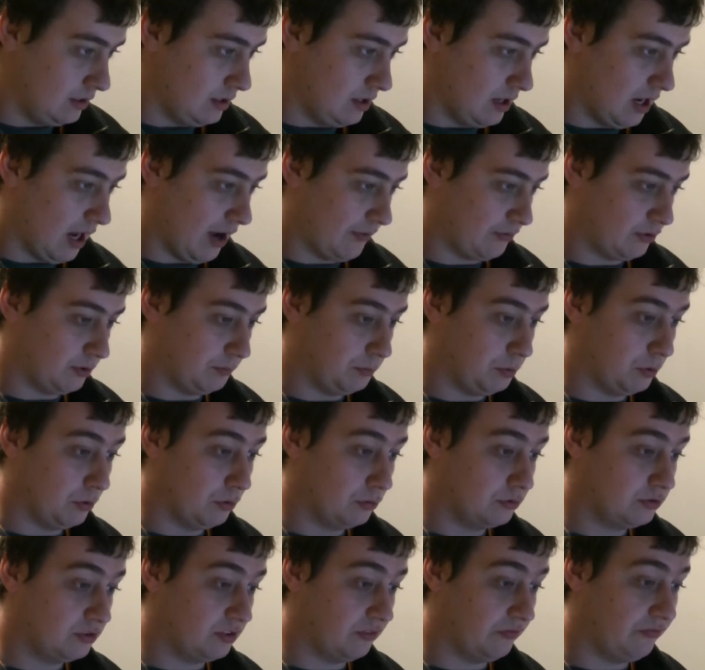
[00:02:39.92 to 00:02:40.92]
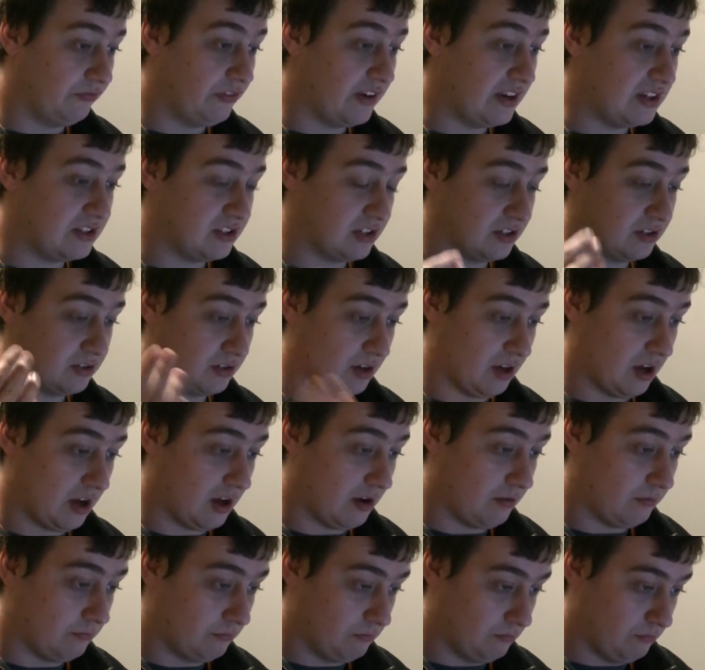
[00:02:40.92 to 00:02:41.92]
Paul defeated
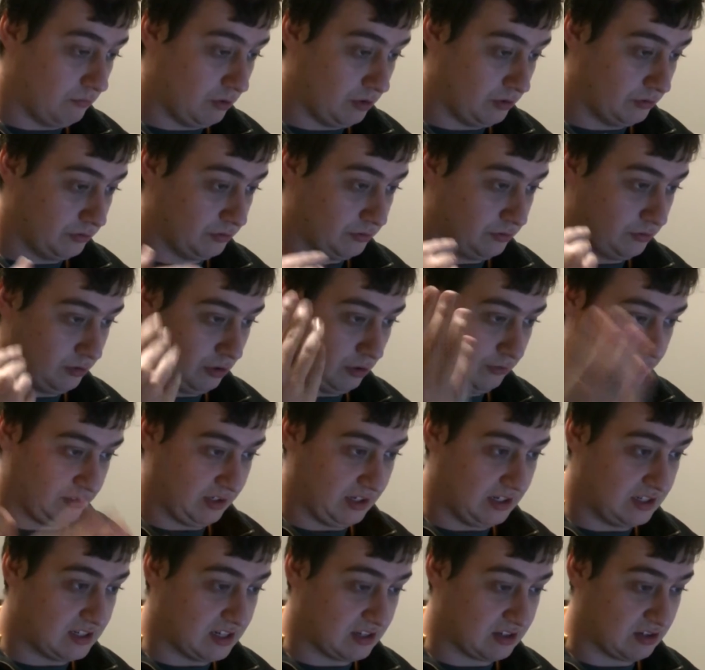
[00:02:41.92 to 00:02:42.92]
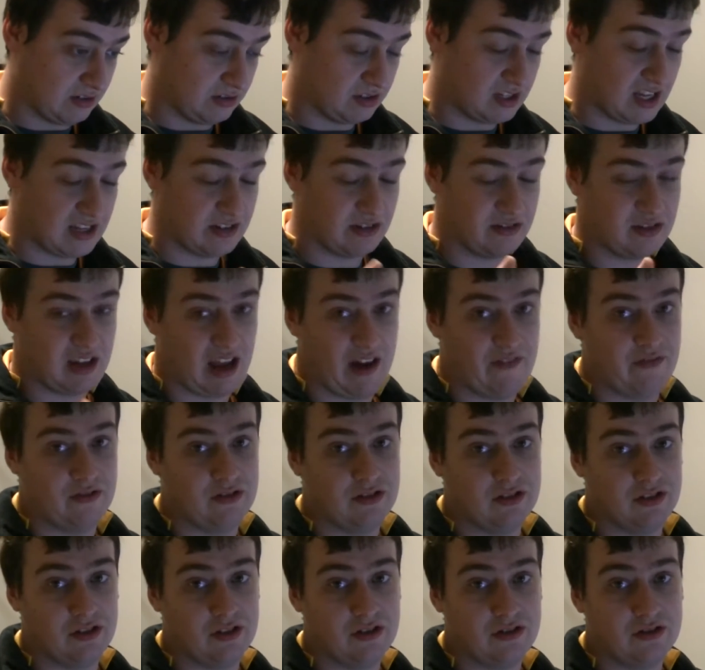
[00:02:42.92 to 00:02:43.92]
one of the desert
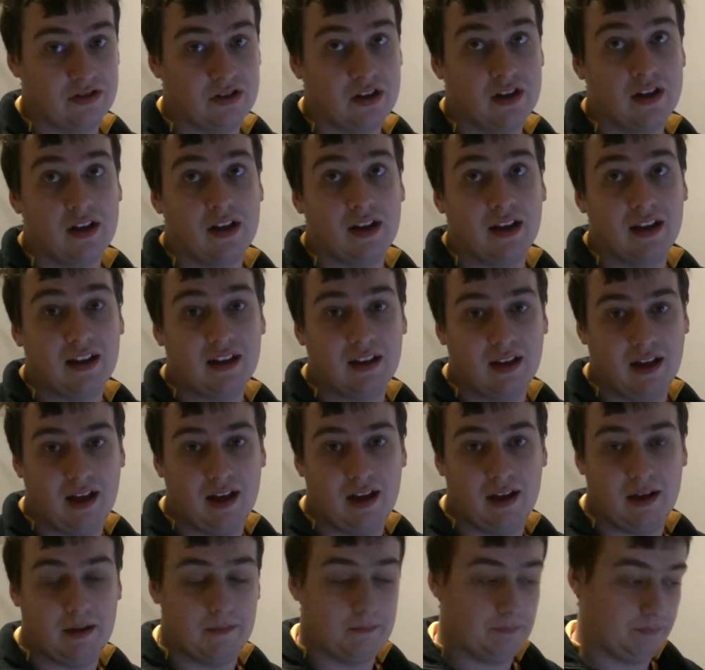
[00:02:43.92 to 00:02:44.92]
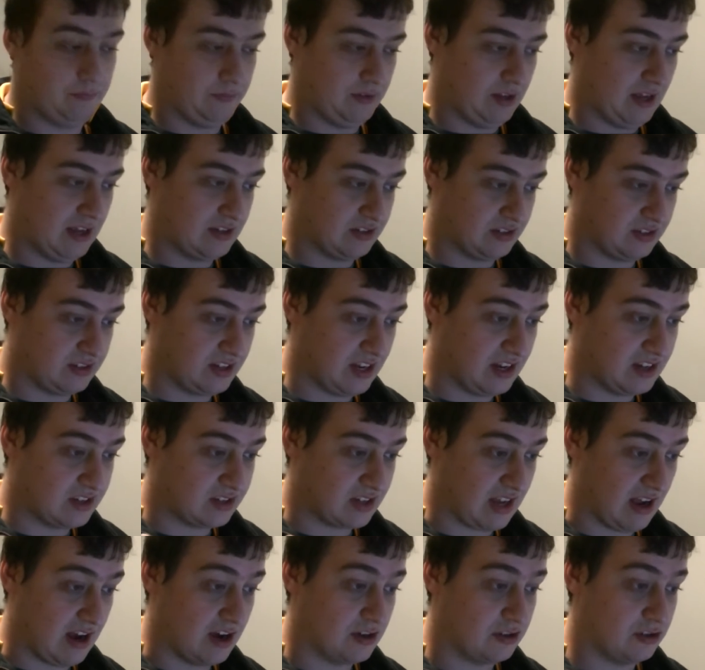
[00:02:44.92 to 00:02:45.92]
scavengers, Zendaya's
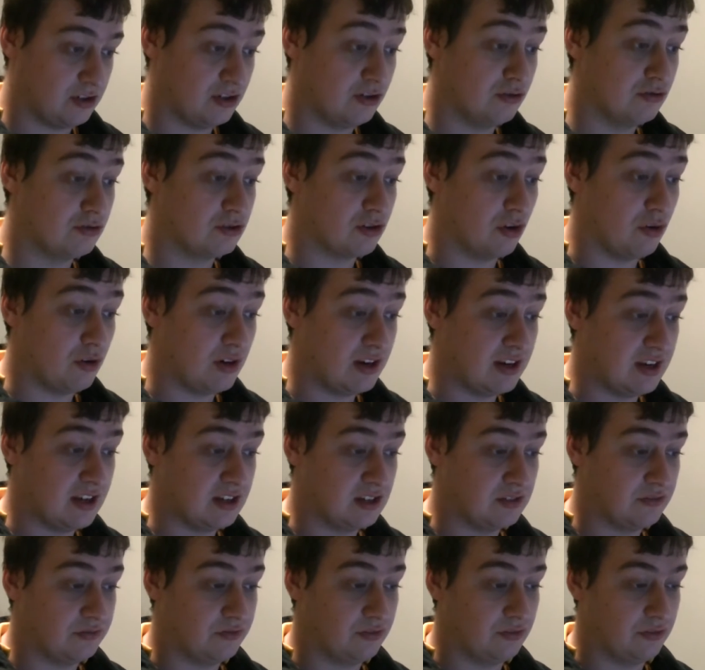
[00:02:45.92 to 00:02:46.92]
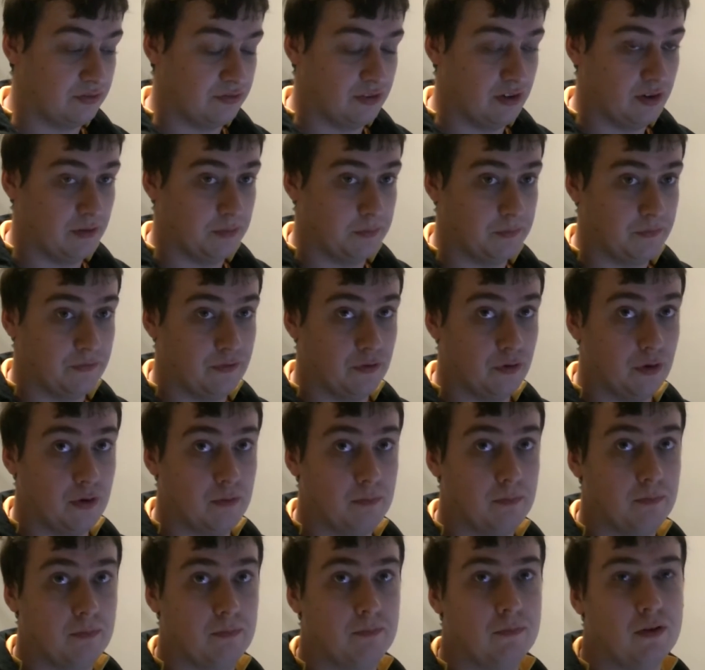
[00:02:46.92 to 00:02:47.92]
character, who's only in the film
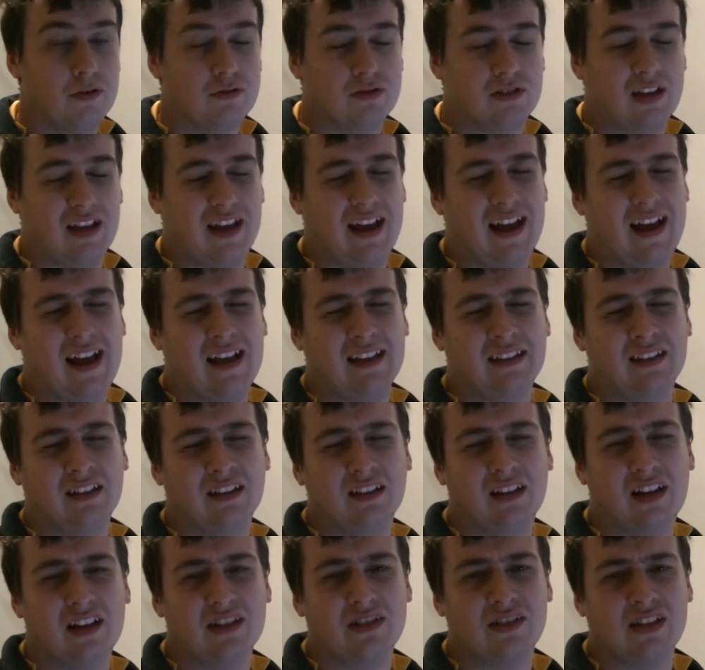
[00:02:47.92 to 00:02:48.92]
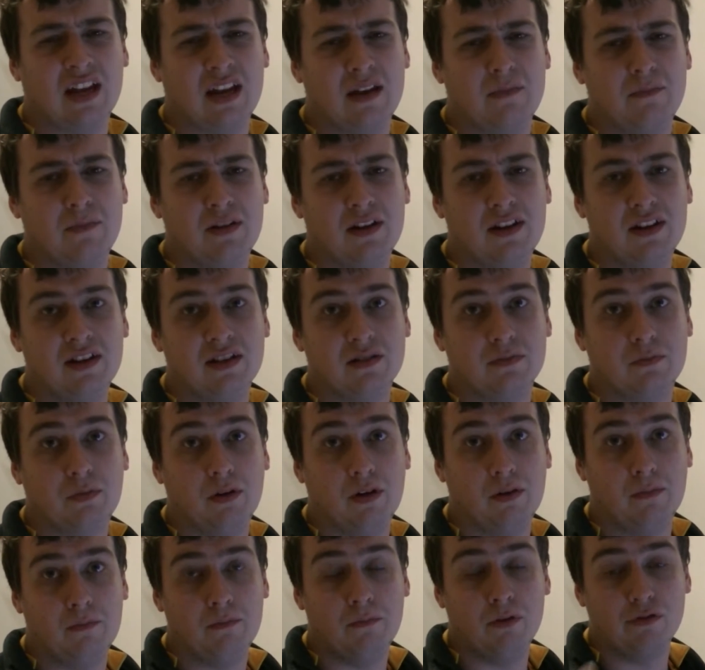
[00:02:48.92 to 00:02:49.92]
for mostly at the last 10 minutes,
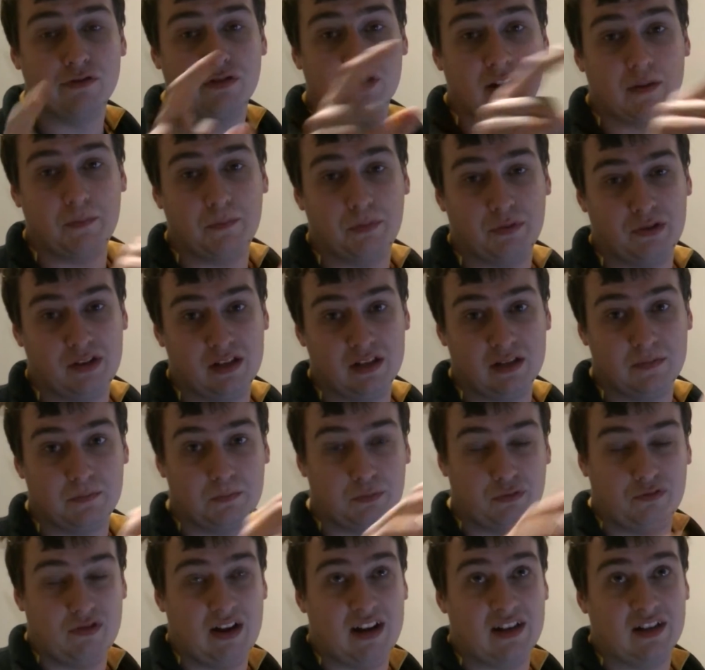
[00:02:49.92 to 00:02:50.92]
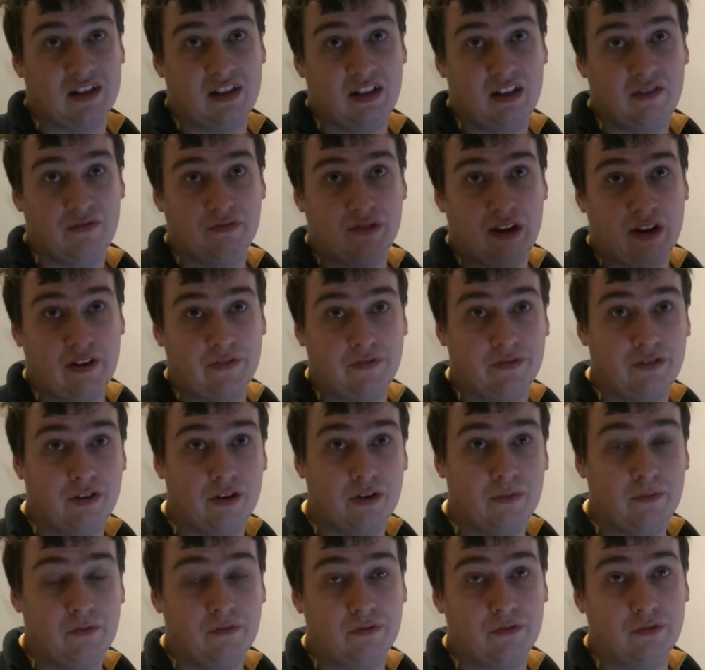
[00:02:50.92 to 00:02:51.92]
but mostly appears sporadically throughout the
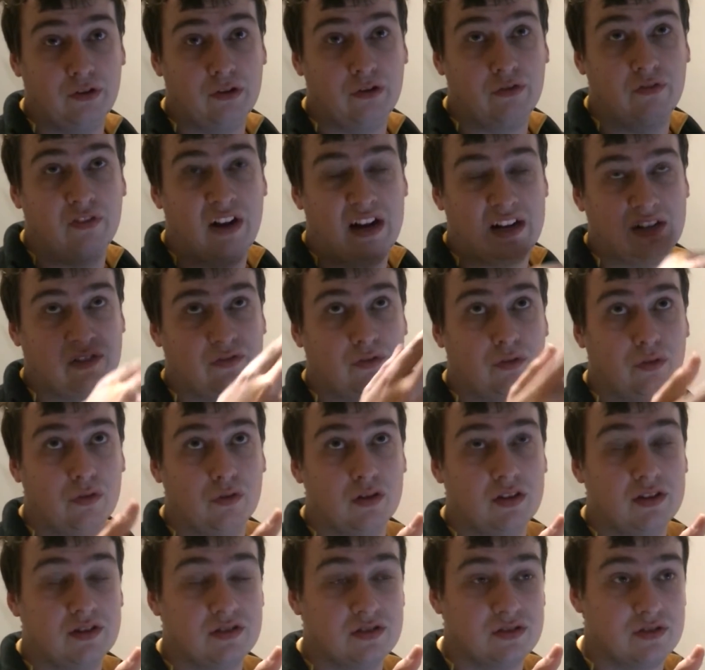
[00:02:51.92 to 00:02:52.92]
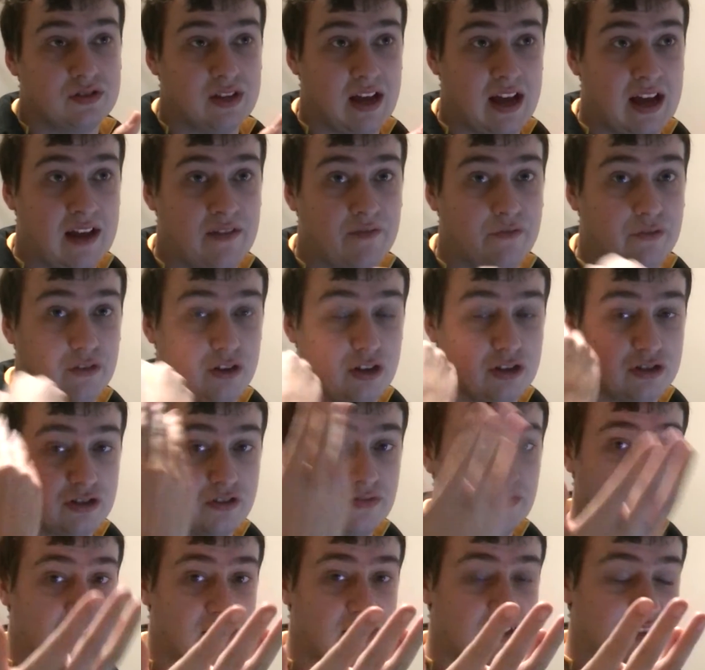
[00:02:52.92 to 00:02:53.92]
film through flash forwards and
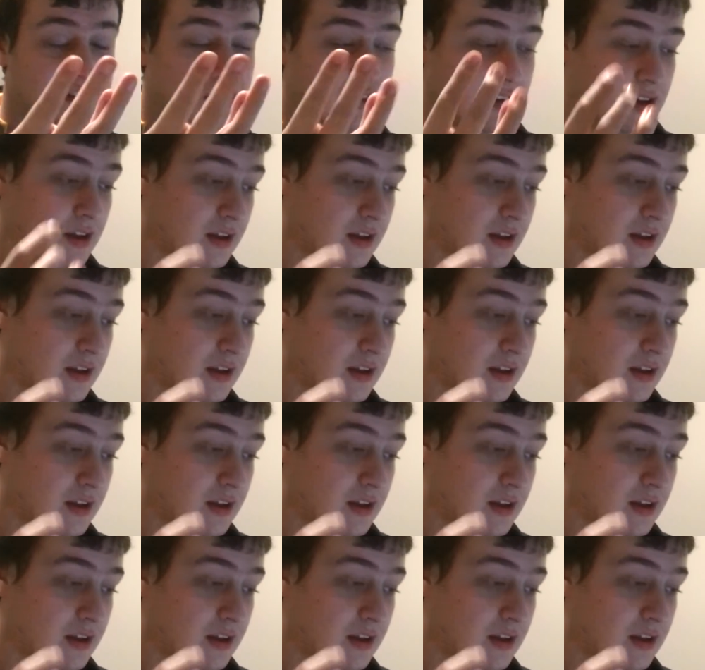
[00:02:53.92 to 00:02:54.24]
philosophies.